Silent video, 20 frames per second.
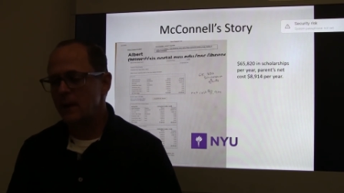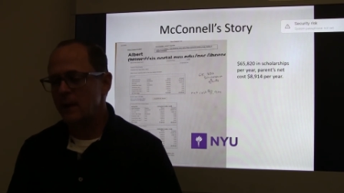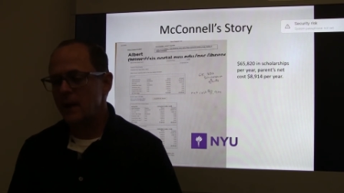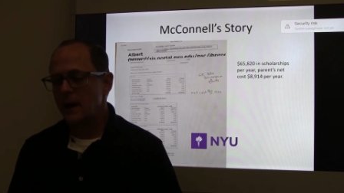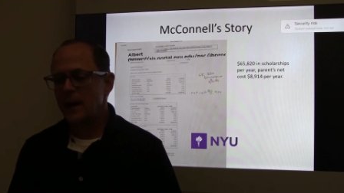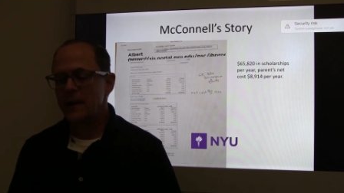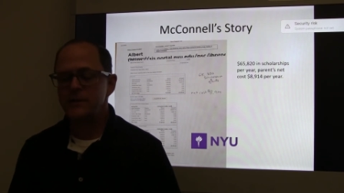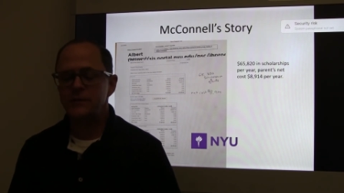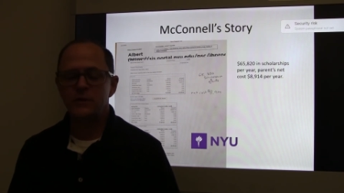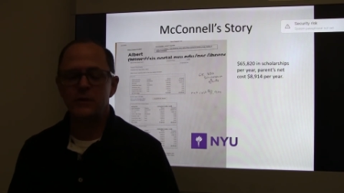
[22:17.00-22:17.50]

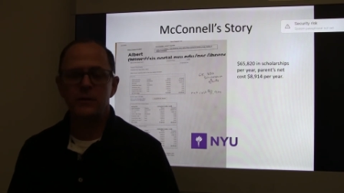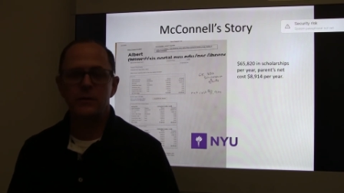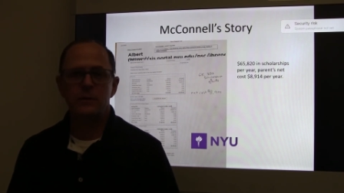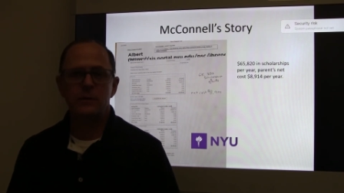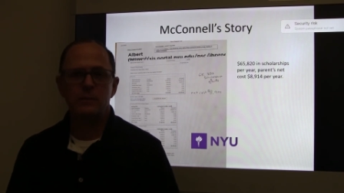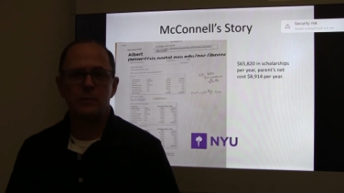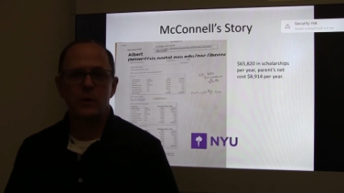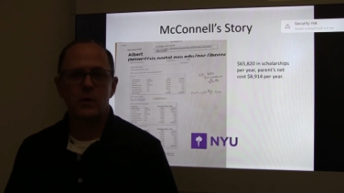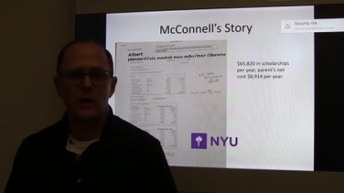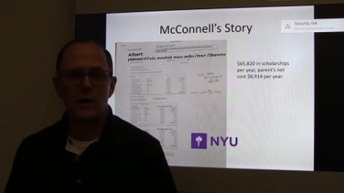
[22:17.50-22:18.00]
I
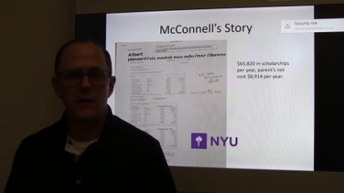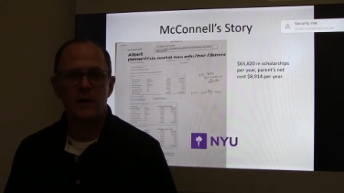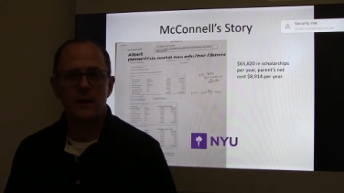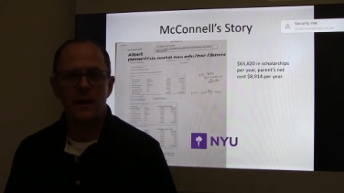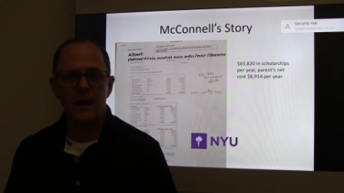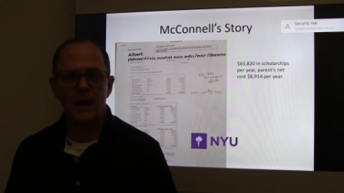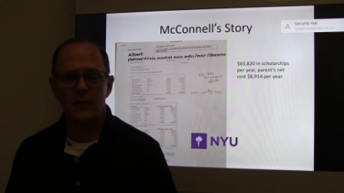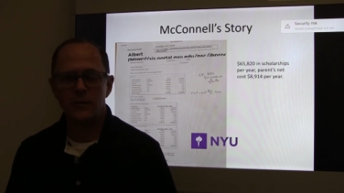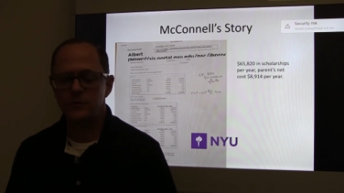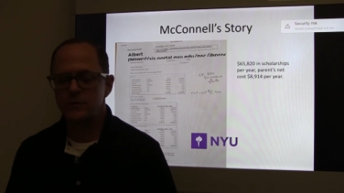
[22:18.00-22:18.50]
showed McConnell
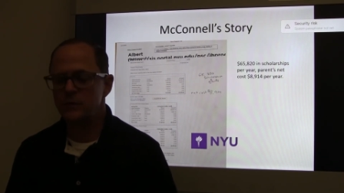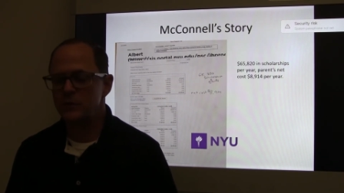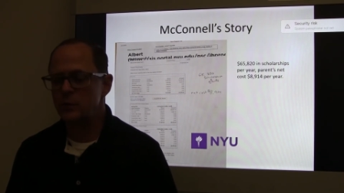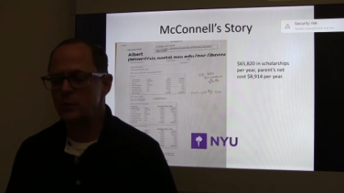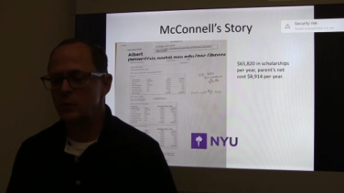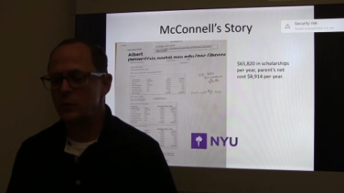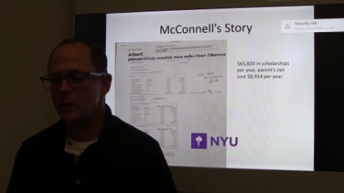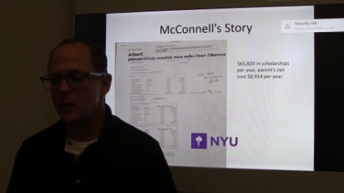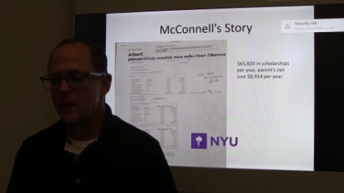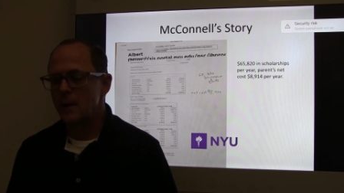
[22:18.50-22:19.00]
how
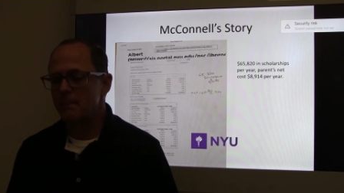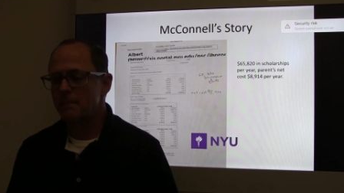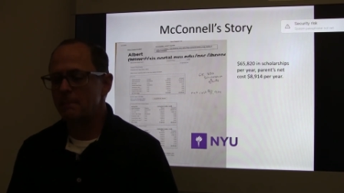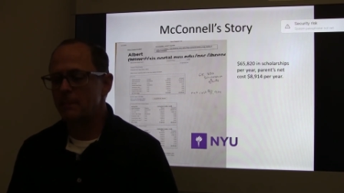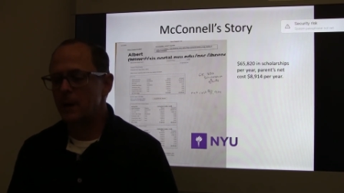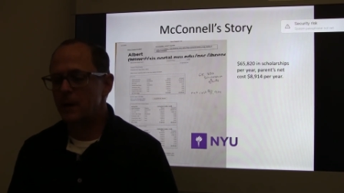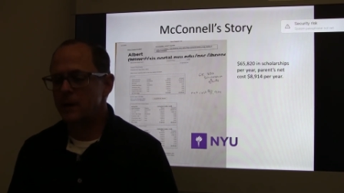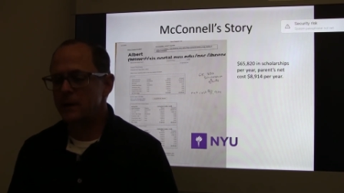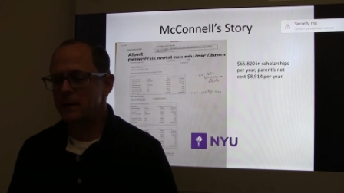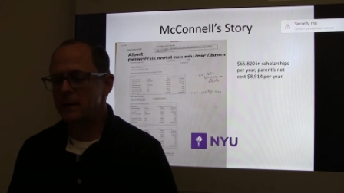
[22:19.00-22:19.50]
to
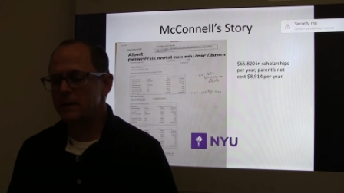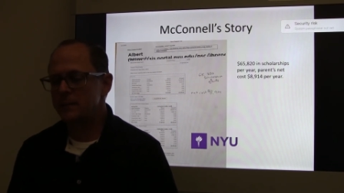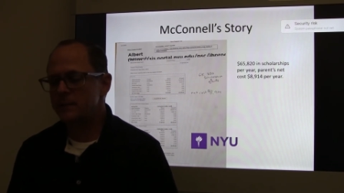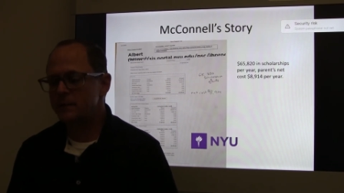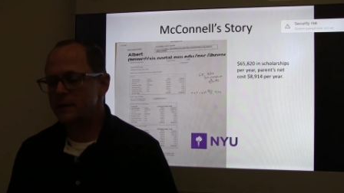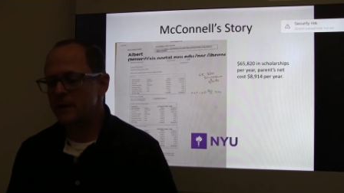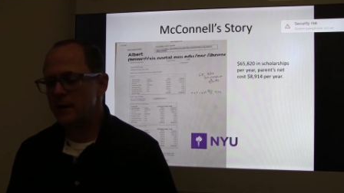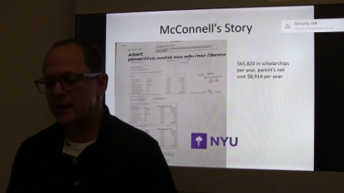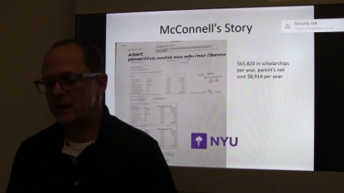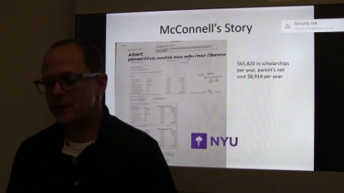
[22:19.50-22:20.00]
market
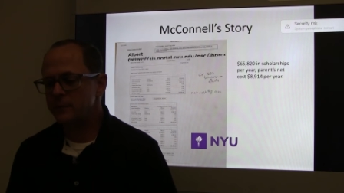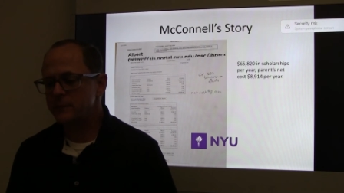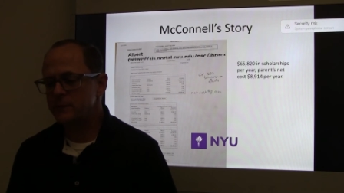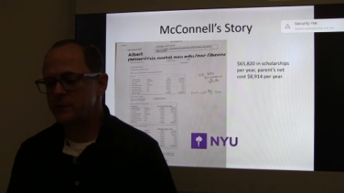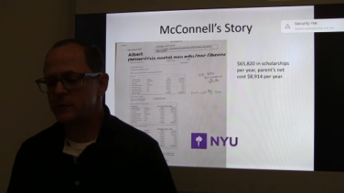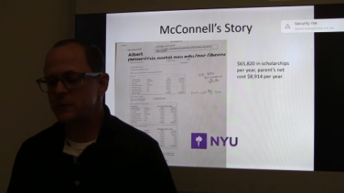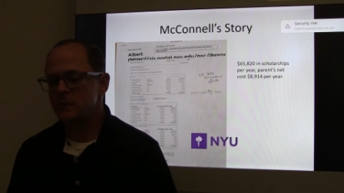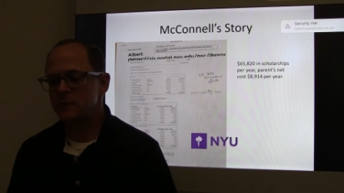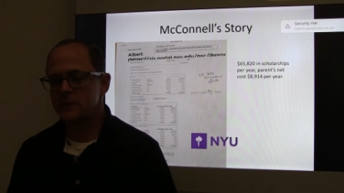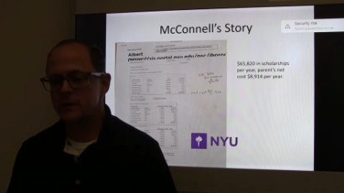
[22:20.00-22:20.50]
himself
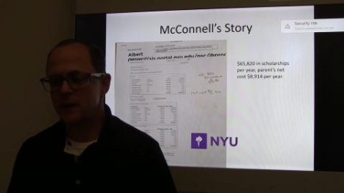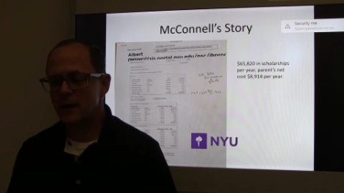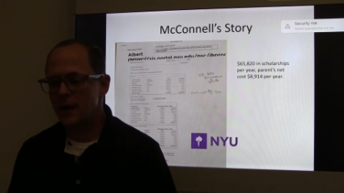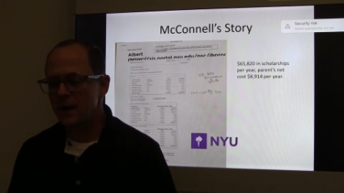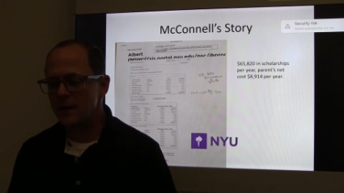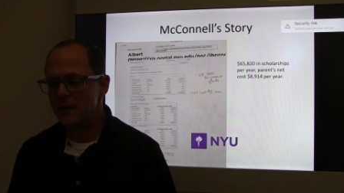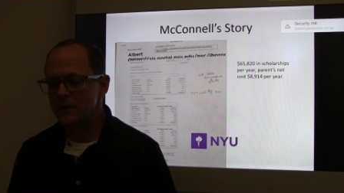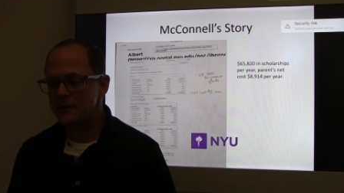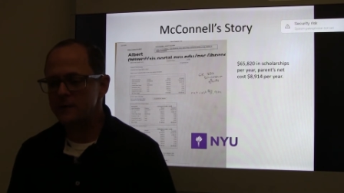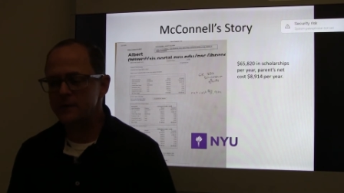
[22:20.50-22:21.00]
to the
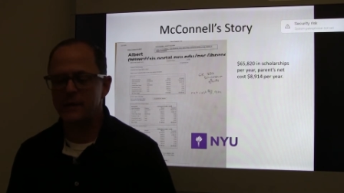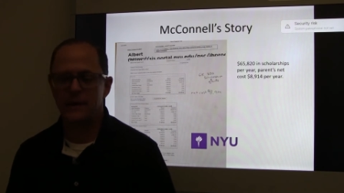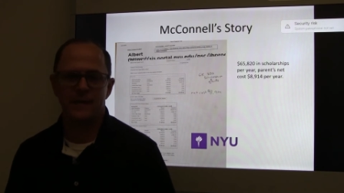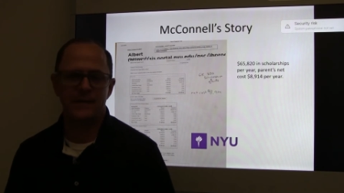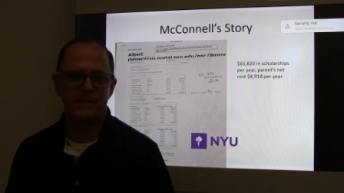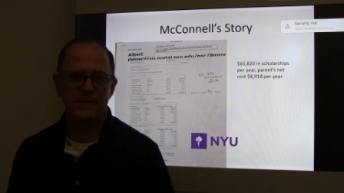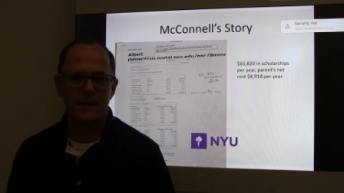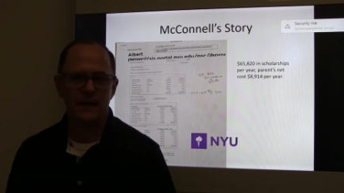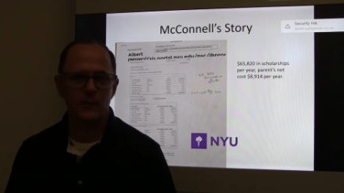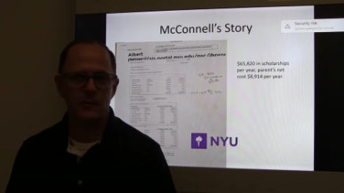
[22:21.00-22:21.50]
colleges, how to
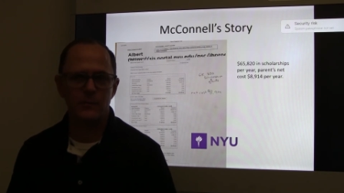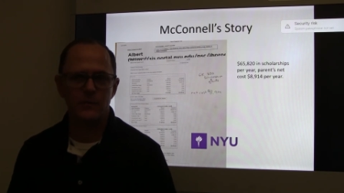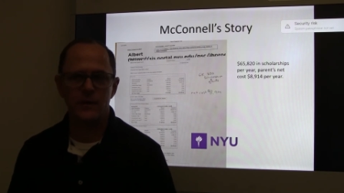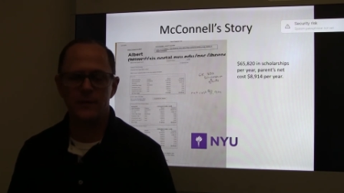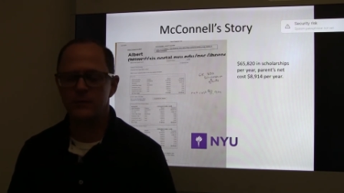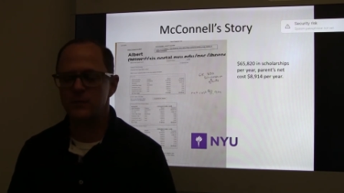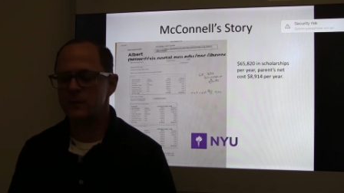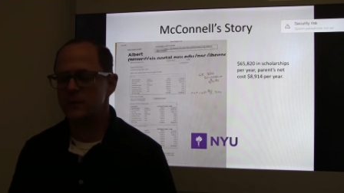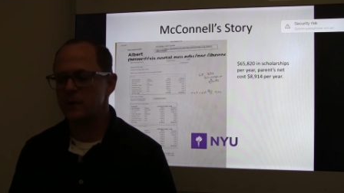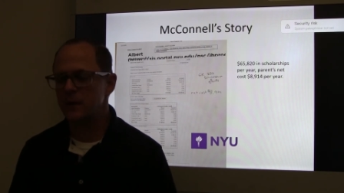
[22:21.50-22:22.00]
sell
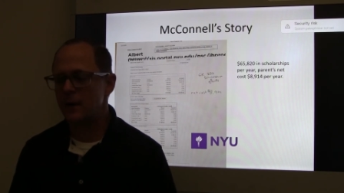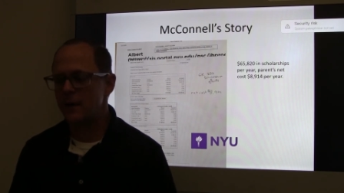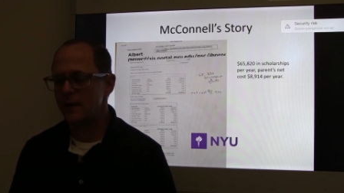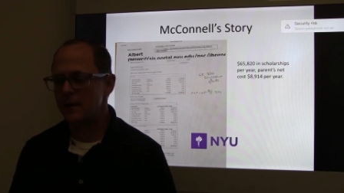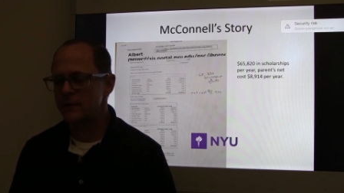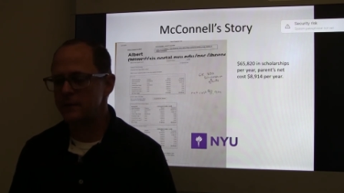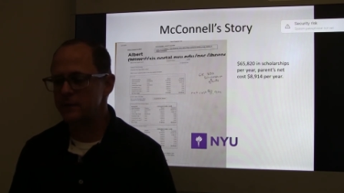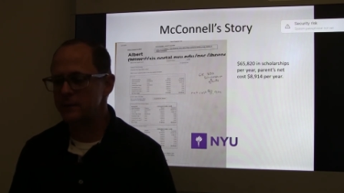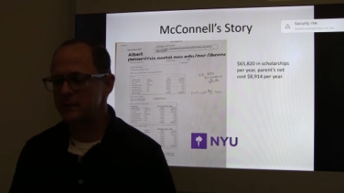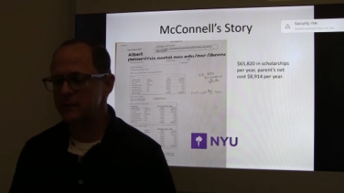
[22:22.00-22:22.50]
himself to the
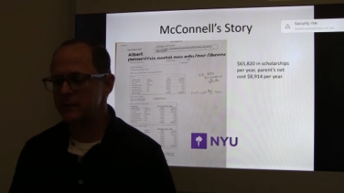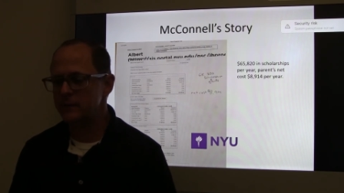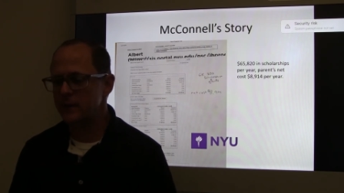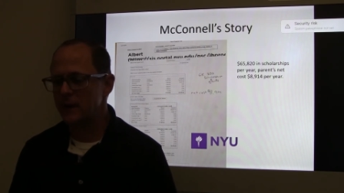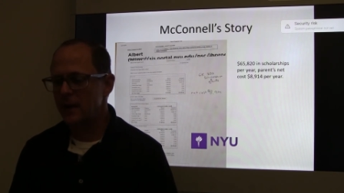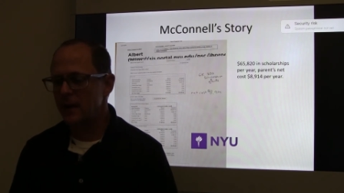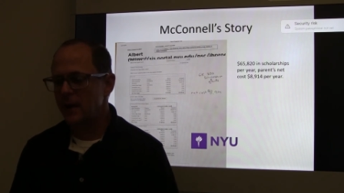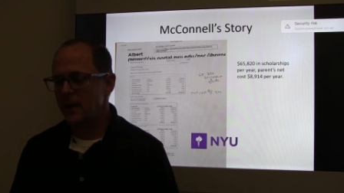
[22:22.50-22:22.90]
colleges,